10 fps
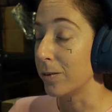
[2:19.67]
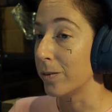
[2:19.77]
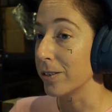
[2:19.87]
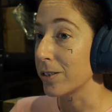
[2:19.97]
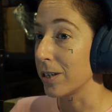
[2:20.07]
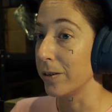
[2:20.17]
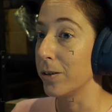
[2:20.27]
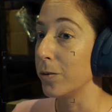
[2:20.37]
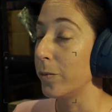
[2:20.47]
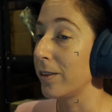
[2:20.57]
what's going
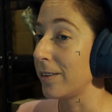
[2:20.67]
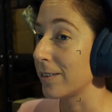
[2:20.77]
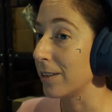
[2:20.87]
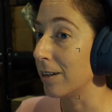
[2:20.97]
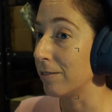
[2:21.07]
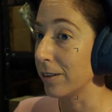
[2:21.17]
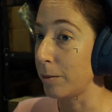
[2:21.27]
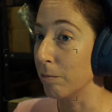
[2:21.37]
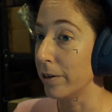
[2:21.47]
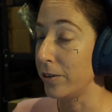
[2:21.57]
on with this lovely
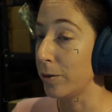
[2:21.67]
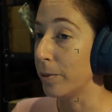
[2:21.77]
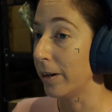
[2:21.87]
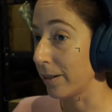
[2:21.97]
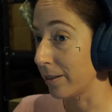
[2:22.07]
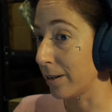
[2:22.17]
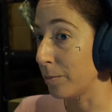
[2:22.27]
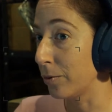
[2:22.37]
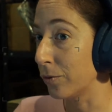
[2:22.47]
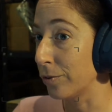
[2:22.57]
brand new bike that I
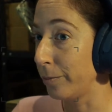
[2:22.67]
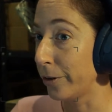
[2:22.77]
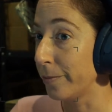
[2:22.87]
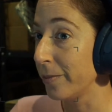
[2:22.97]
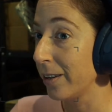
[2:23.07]
bought from you?